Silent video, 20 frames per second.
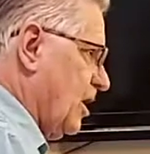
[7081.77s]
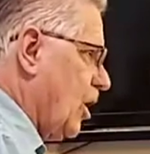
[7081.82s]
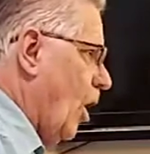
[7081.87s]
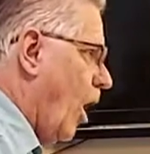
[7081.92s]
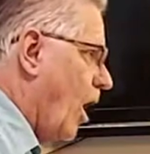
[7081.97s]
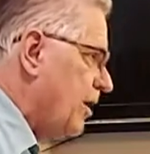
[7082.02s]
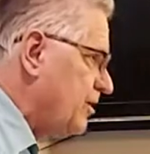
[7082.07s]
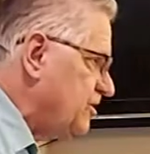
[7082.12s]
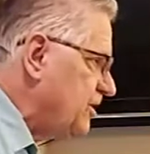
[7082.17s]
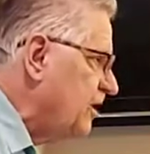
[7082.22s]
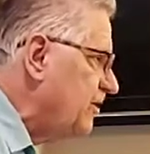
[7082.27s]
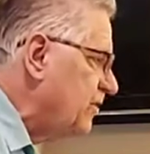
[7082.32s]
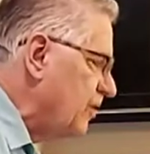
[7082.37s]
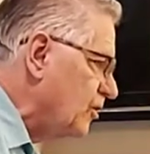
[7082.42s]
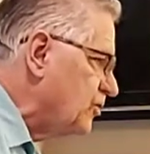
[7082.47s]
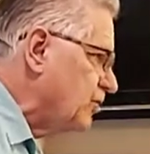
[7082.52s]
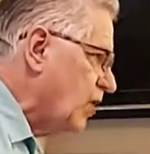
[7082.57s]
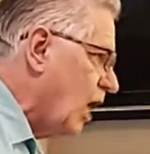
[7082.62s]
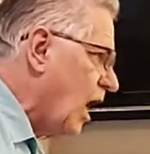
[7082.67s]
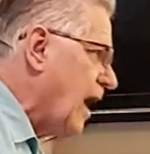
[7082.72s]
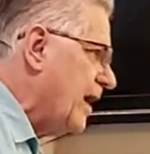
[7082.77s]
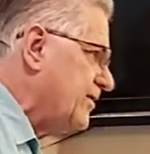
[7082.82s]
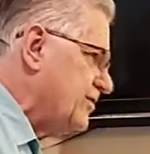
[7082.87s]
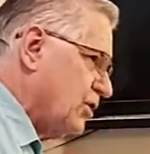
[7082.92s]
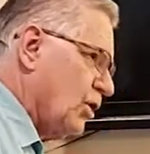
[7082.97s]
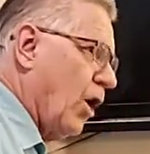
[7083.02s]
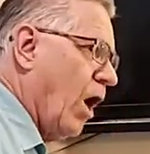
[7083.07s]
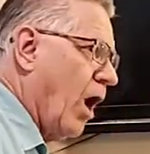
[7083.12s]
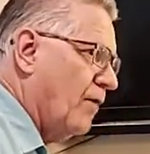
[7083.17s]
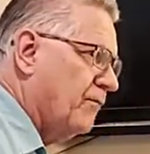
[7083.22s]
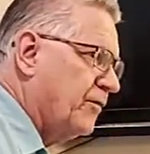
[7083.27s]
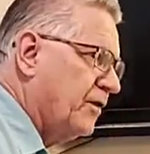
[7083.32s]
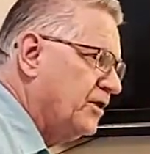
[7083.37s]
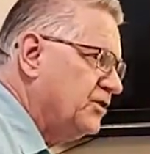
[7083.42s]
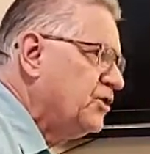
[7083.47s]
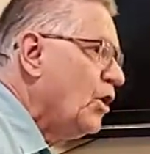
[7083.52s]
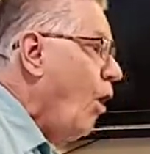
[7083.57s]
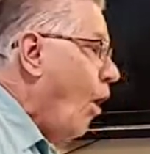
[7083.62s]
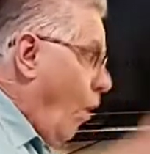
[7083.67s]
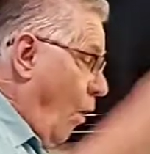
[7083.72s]
God in their tithes and offerings.
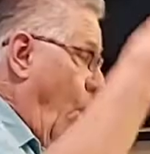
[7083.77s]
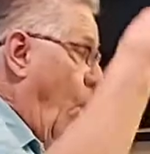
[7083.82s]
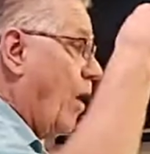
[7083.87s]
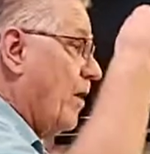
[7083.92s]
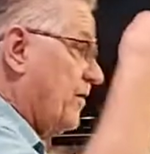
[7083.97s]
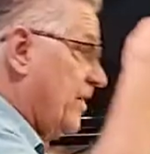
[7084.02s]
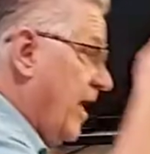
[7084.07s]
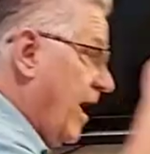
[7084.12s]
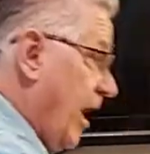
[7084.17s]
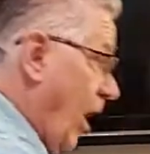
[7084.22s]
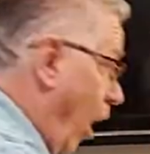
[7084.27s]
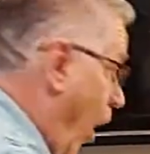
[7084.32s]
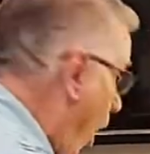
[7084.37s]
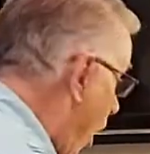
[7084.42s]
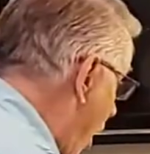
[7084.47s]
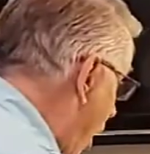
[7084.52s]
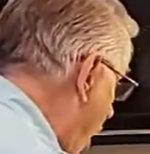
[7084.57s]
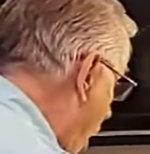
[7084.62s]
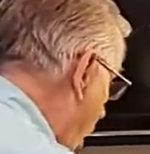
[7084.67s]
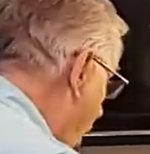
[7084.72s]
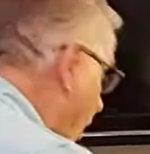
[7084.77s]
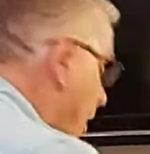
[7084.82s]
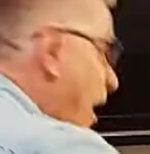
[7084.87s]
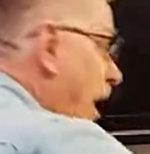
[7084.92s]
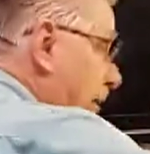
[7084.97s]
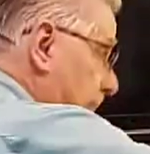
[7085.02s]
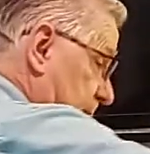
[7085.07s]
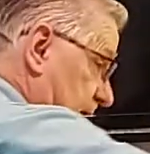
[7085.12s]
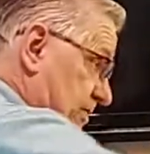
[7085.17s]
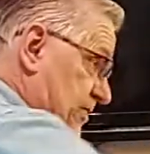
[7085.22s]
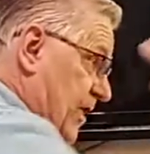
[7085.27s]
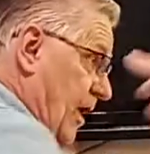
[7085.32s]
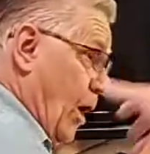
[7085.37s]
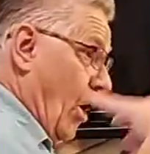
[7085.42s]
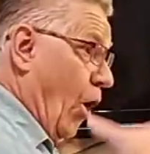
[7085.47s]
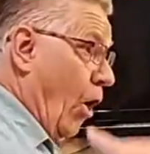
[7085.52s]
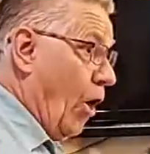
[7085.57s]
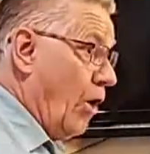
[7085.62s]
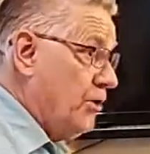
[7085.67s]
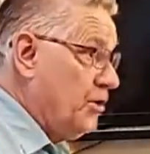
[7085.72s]
Or they are, but they
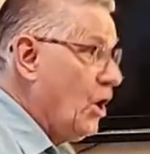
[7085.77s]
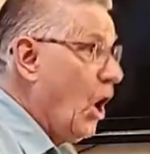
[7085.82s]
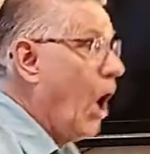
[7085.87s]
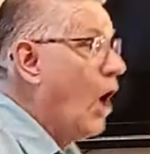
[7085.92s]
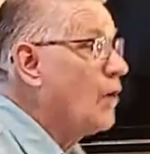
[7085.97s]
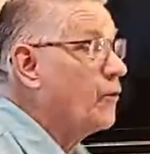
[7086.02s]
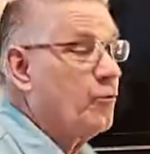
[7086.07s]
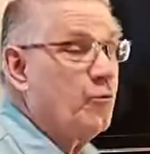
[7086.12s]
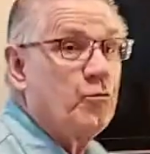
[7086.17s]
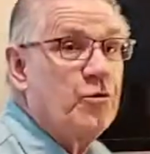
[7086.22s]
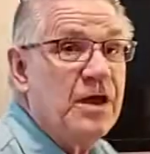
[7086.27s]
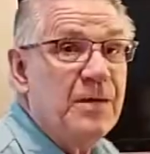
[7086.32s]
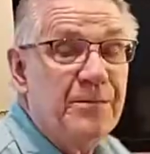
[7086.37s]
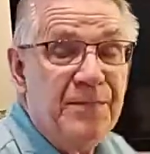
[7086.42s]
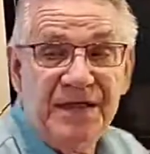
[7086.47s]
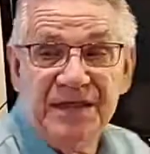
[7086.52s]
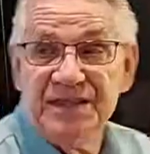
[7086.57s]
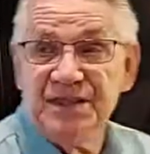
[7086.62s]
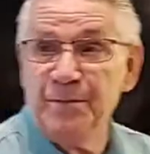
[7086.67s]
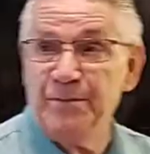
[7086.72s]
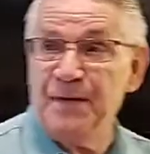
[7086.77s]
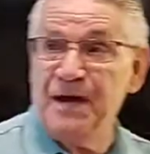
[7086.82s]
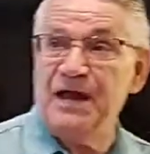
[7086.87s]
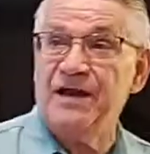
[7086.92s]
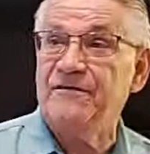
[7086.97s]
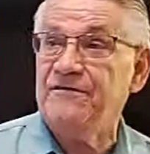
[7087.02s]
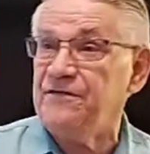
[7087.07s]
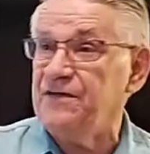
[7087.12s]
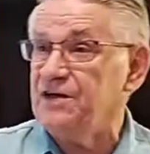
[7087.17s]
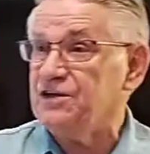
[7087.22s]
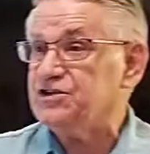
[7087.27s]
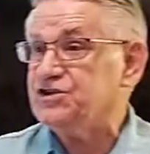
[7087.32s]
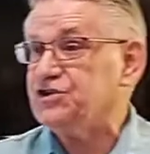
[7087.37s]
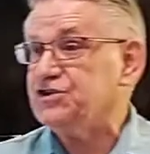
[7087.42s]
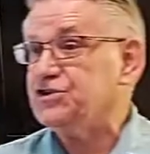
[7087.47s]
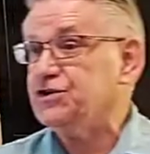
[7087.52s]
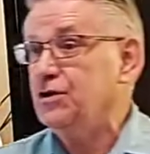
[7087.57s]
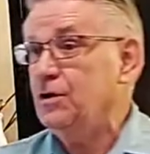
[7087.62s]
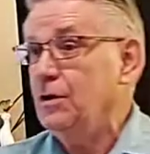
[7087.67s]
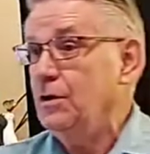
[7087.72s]
are not reaping the benefits.
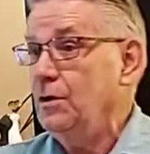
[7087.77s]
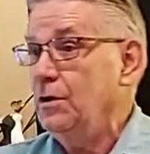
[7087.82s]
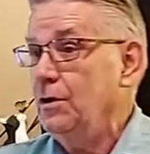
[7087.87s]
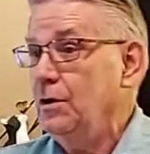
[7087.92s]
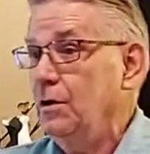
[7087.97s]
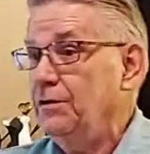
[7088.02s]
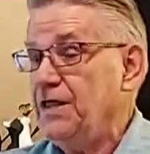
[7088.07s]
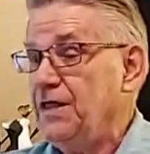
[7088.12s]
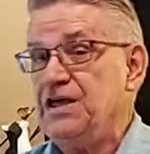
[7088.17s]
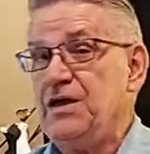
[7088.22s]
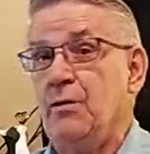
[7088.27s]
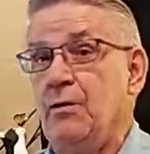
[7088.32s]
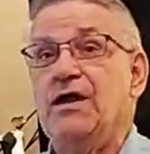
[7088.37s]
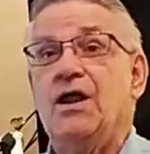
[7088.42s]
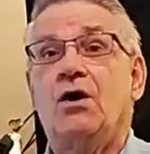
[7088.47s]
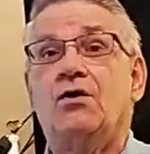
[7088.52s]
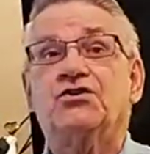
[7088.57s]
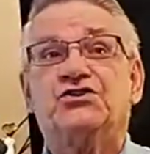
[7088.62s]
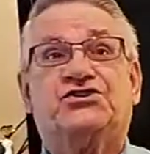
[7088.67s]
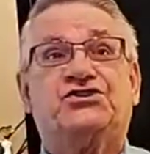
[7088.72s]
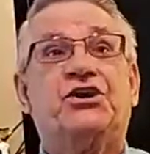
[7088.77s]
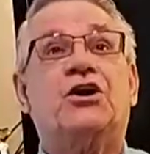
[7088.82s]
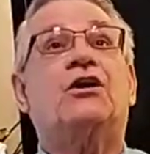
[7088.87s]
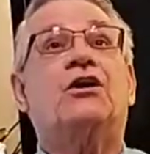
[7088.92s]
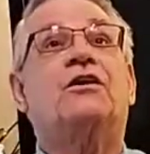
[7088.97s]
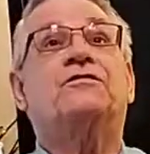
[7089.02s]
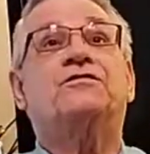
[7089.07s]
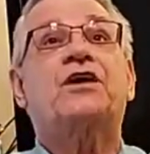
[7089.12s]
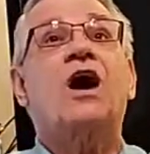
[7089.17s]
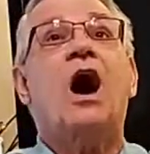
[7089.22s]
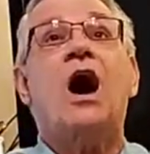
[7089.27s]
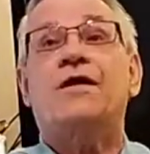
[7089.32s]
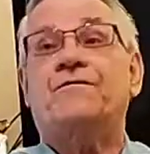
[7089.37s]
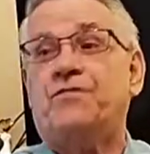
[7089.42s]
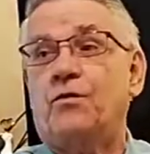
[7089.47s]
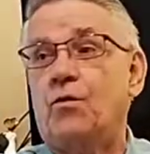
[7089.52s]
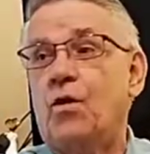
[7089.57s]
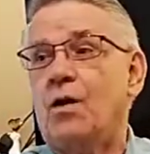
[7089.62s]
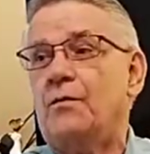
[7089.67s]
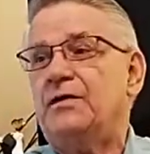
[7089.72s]
We don't serve God for
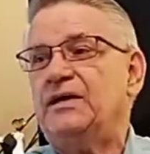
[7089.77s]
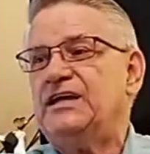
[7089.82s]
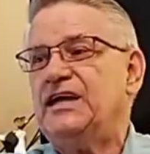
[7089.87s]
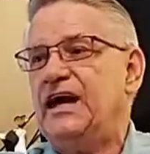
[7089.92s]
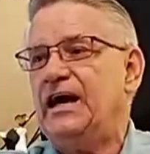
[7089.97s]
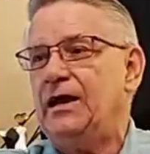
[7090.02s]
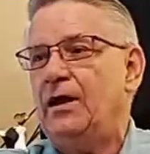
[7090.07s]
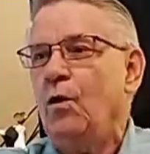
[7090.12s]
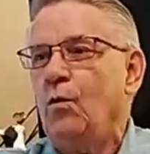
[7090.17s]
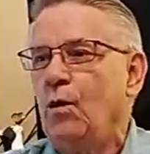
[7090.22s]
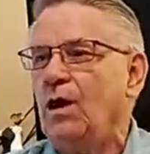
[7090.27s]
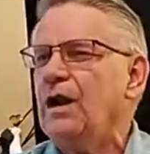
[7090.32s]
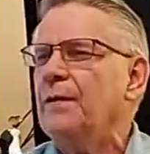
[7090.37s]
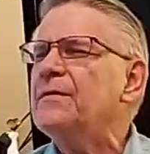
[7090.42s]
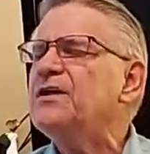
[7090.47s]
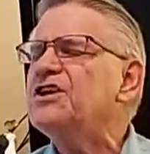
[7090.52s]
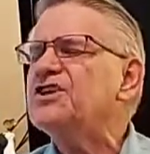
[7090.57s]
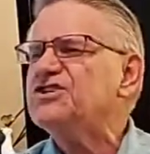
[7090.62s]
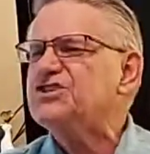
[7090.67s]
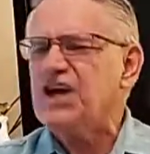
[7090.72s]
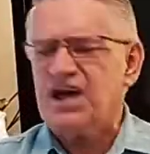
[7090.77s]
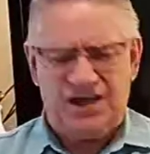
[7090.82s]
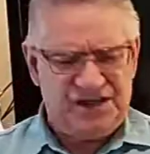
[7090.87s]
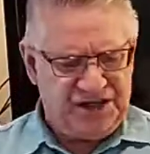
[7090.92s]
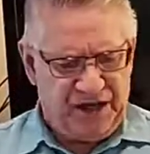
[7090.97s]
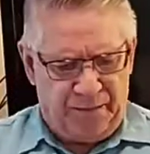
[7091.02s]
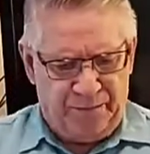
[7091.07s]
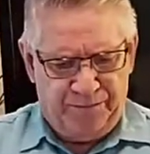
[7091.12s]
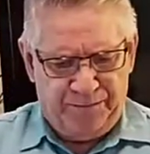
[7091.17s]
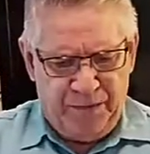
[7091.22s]
what we get. Well, let me just tell you something.